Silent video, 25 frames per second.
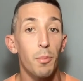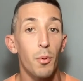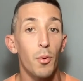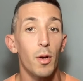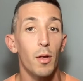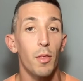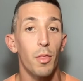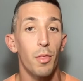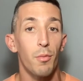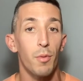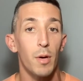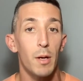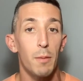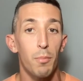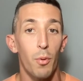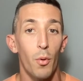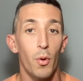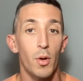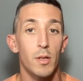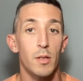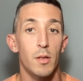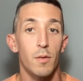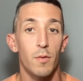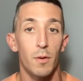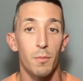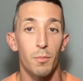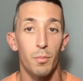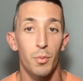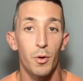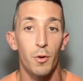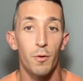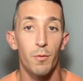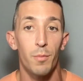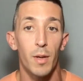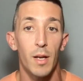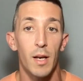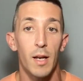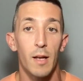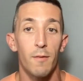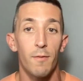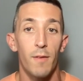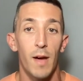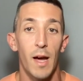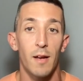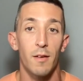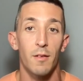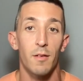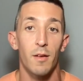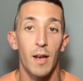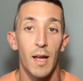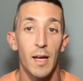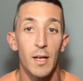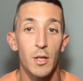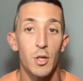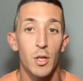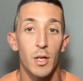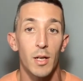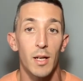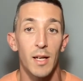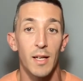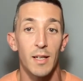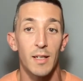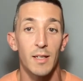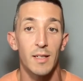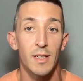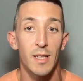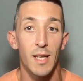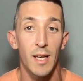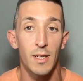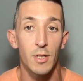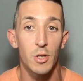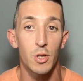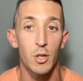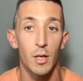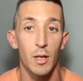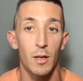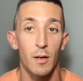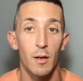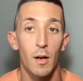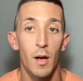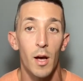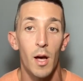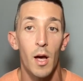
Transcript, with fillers: point three points of improvement in vaccination intention.